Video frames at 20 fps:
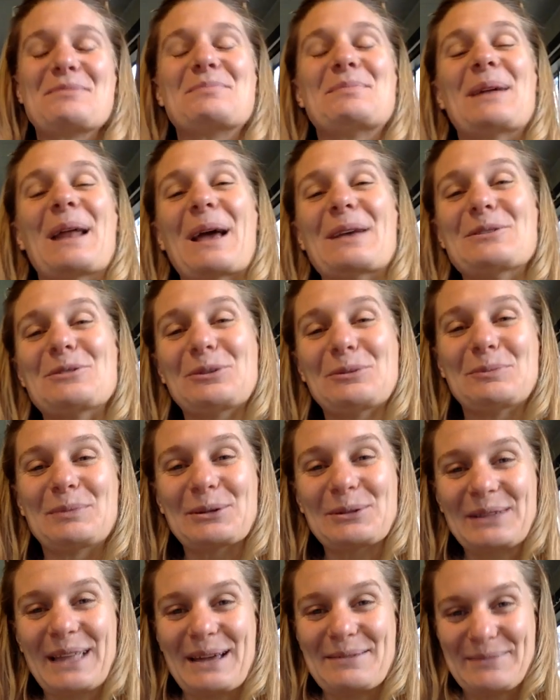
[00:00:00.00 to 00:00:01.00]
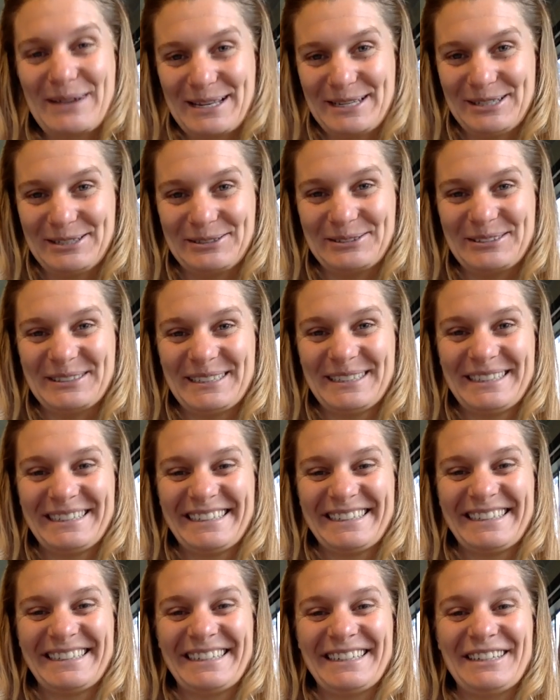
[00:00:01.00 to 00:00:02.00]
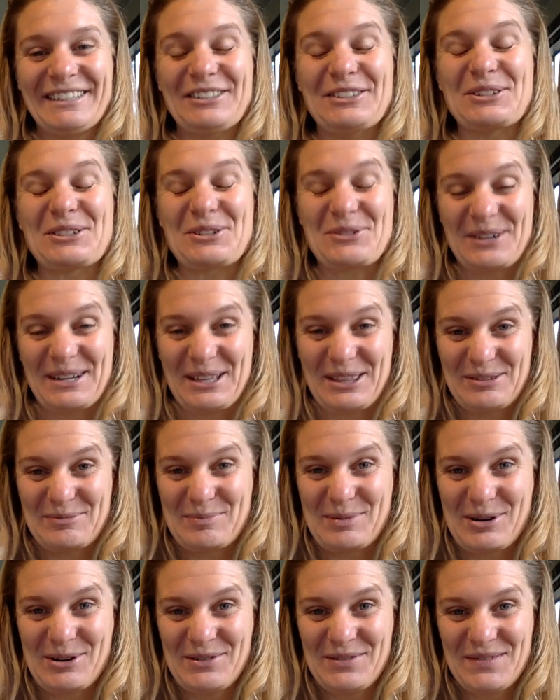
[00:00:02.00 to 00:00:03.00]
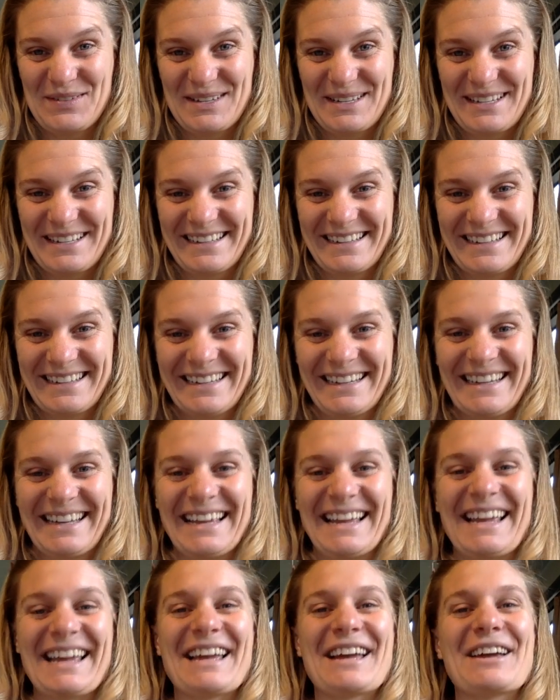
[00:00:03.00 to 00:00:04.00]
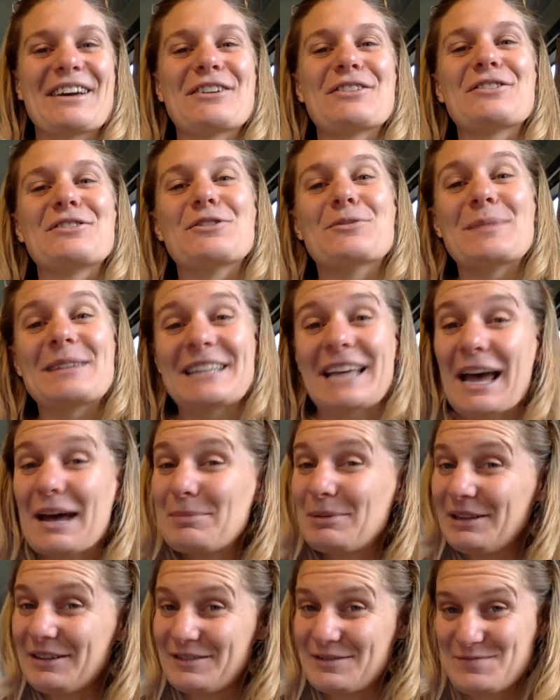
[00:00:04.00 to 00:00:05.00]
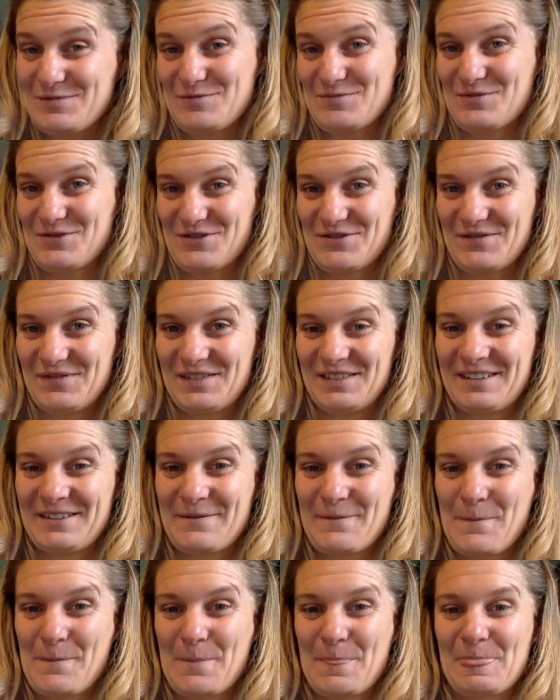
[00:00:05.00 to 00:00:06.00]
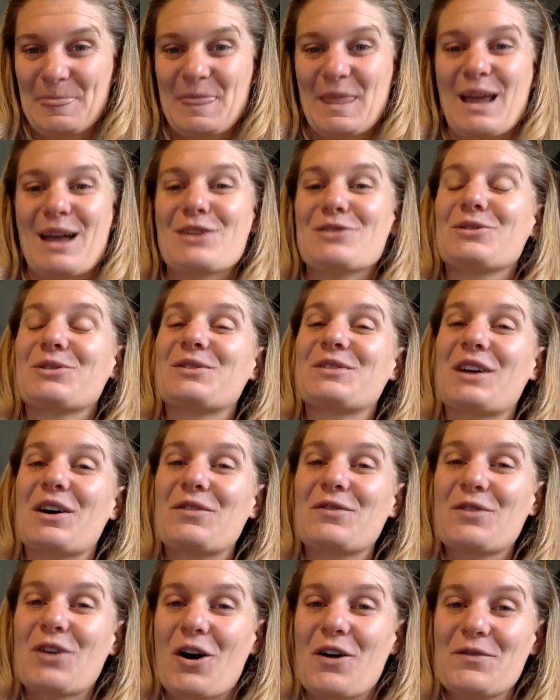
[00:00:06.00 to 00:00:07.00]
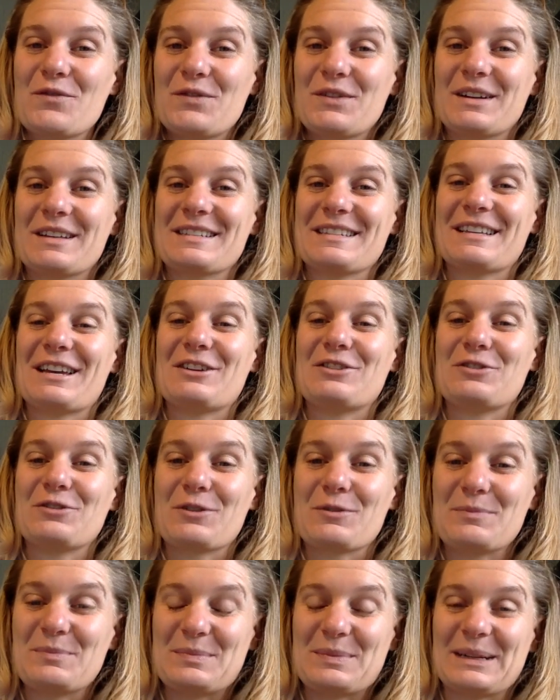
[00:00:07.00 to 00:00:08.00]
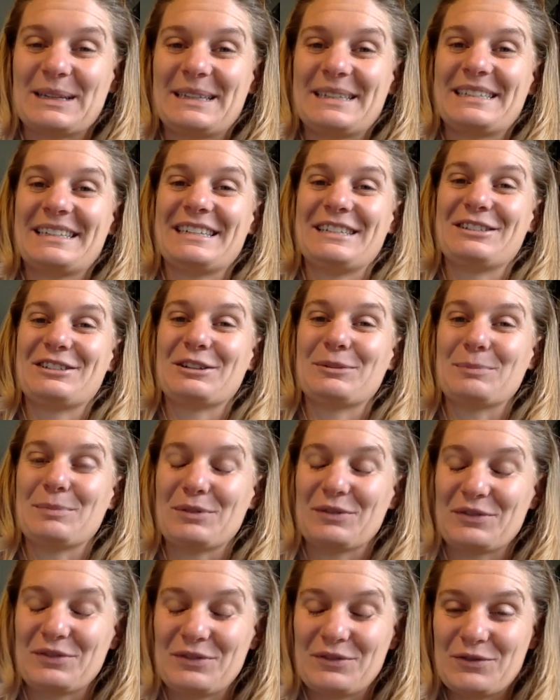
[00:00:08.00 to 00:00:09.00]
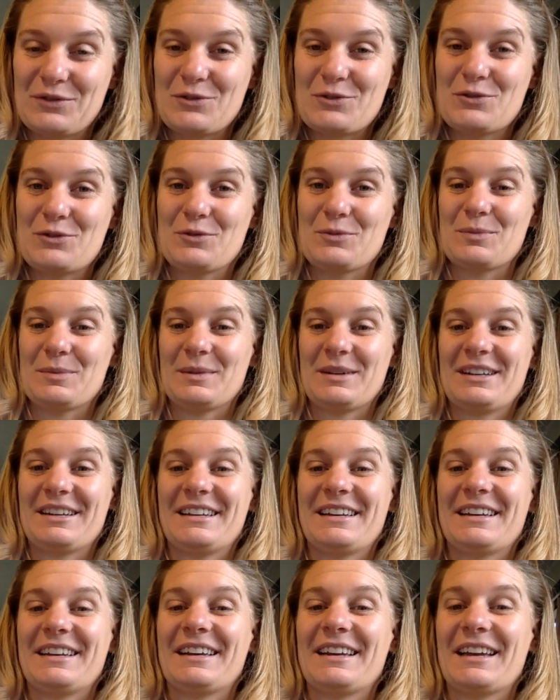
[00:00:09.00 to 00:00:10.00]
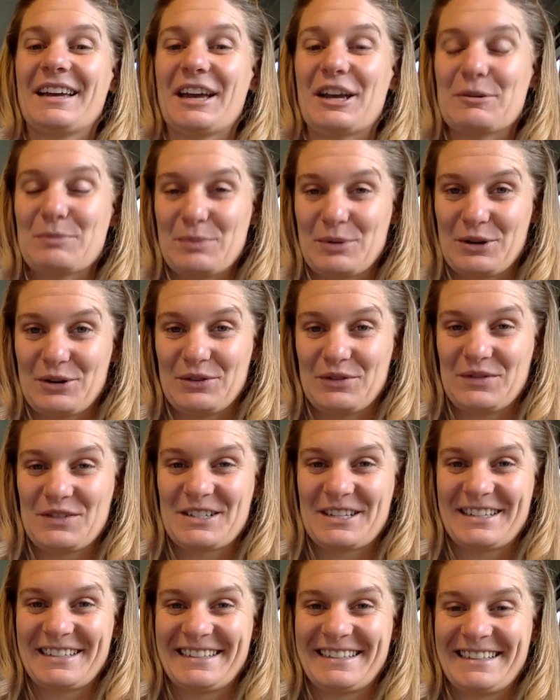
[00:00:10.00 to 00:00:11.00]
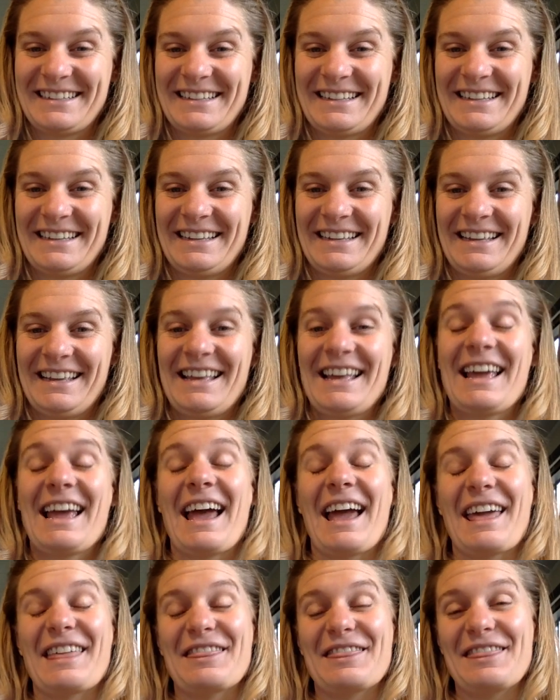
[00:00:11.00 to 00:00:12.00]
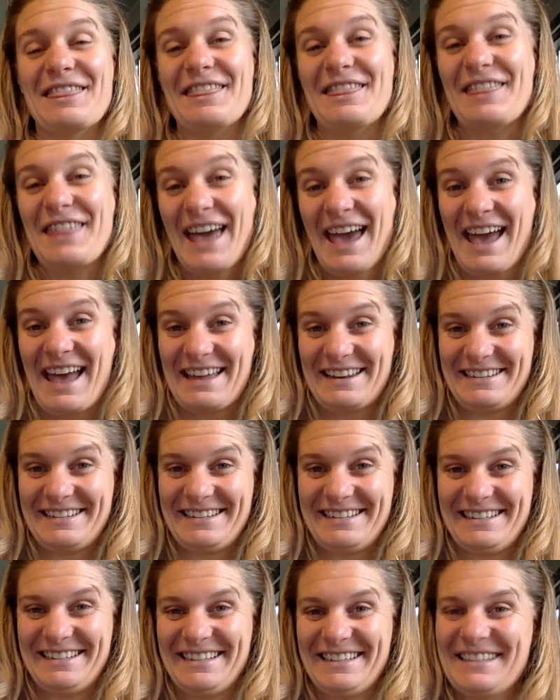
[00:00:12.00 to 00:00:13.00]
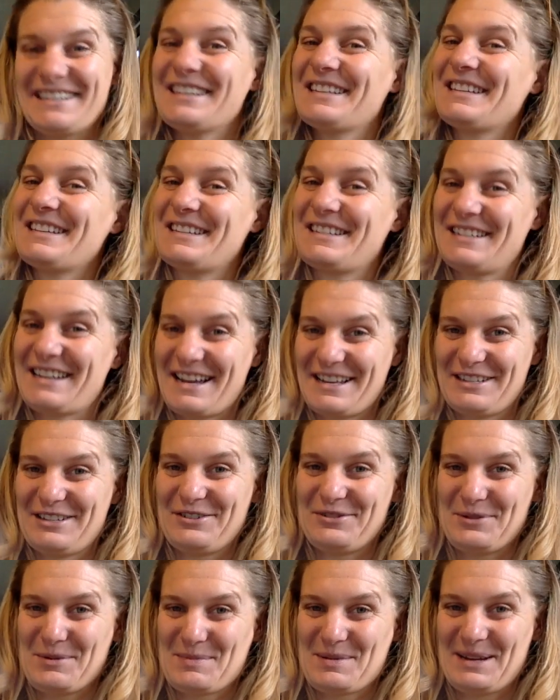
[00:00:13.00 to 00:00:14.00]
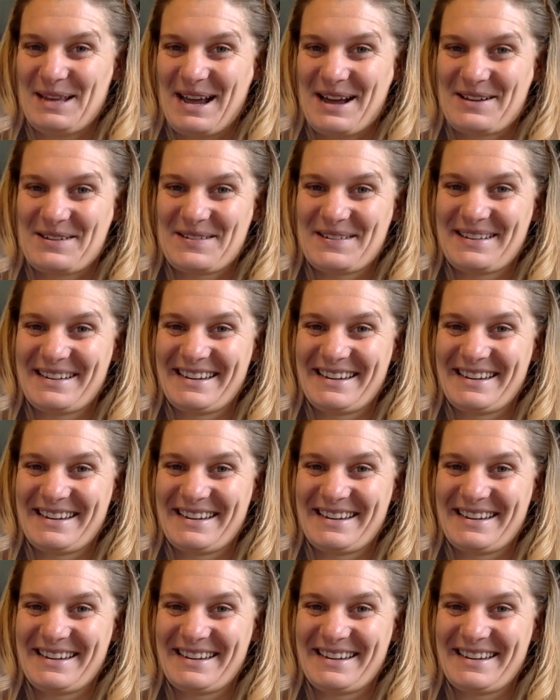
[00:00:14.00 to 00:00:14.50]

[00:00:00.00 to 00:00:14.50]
But as you build that muscle, your strength improves, your metabolism improves, your self-confidence and your ability to perform improves. And that starts to ripple out.